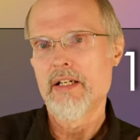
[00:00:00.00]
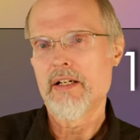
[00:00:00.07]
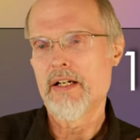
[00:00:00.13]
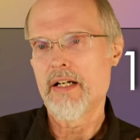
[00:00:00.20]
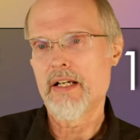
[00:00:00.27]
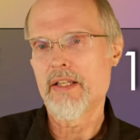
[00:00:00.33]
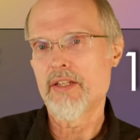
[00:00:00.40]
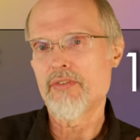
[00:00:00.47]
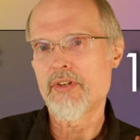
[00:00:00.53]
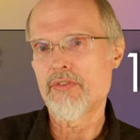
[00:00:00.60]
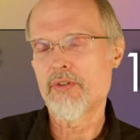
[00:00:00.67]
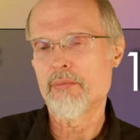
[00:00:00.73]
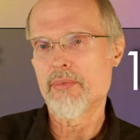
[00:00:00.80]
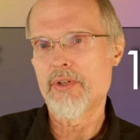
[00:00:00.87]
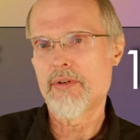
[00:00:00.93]
uh, this
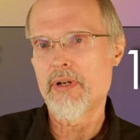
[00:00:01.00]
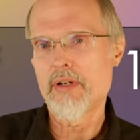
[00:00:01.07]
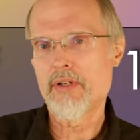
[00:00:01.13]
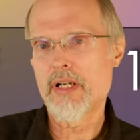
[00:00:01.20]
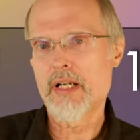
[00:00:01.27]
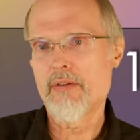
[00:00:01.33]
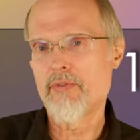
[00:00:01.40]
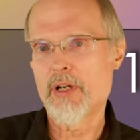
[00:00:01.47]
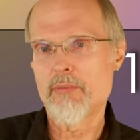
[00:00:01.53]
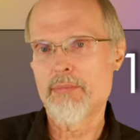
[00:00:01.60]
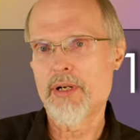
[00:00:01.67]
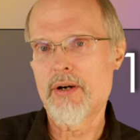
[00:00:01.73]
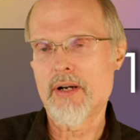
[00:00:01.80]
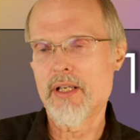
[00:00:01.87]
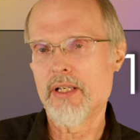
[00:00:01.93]
isn't they're not having a
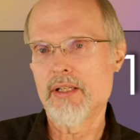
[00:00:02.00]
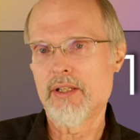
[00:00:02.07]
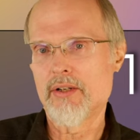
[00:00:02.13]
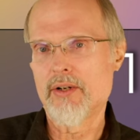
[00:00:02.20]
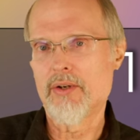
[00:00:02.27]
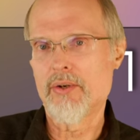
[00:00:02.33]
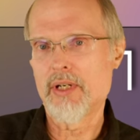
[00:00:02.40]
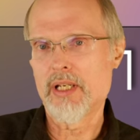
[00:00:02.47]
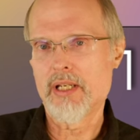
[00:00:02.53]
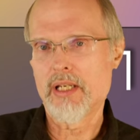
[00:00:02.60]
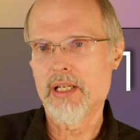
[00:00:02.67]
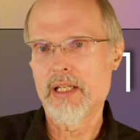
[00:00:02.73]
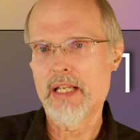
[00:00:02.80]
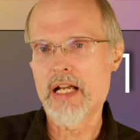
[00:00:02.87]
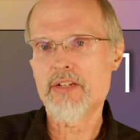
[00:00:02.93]
party you know in
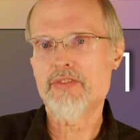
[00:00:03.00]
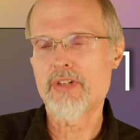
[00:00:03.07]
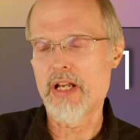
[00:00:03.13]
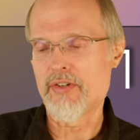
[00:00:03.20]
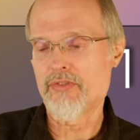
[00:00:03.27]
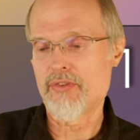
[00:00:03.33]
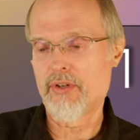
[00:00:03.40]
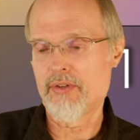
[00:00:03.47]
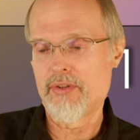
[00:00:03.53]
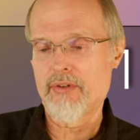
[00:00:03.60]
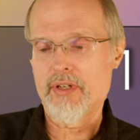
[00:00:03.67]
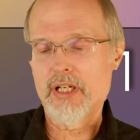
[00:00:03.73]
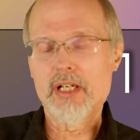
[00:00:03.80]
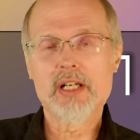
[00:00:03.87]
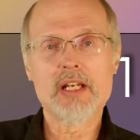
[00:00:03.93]
in that sense they're,
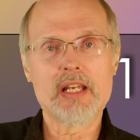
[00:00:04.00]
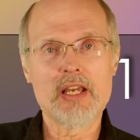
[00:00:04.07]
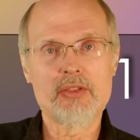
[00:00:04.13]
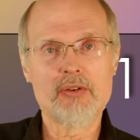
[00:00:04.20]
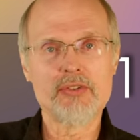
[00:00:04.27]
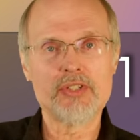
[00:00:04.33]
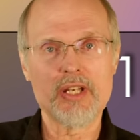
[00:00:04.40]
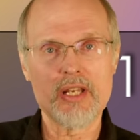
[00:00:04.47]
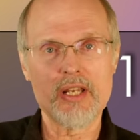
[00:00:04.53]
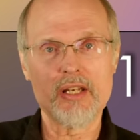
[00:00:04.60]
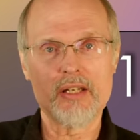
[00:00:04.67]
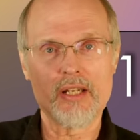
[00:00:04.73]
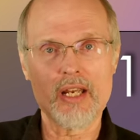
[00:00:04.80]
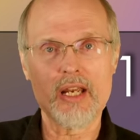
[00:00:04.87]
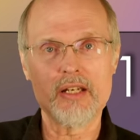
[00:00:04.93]
they're getting together to
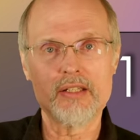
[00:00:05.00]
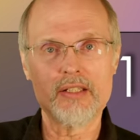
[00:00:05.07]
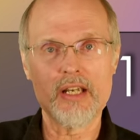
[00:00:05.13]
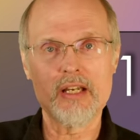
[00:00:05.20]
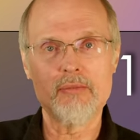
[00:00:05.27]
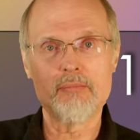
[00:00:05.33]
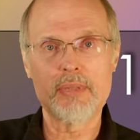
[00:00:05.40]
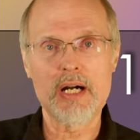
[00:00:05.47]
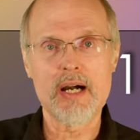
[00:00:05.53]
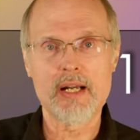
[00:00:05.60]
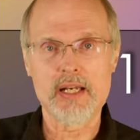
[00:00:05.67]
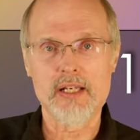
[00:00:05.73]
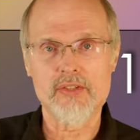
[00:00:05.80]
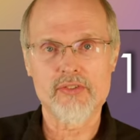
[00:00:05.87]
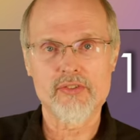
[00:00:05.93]
eat a dead
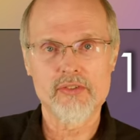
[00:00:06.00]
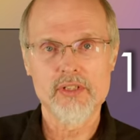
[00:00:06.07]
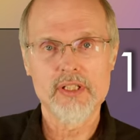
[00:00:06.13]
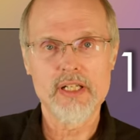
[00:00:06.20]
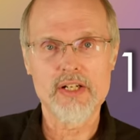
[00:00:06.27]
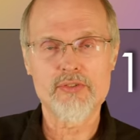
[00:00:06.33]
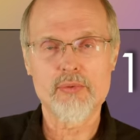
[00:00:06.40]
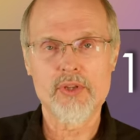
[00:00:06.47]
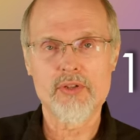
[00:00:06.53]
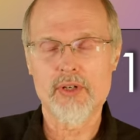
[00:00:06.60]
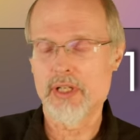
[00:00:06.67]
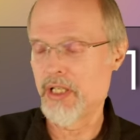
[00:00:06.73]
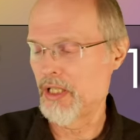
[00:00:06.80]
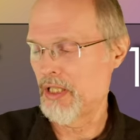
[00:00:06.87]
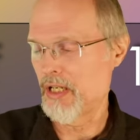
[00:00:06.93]
bodies that's what they're getting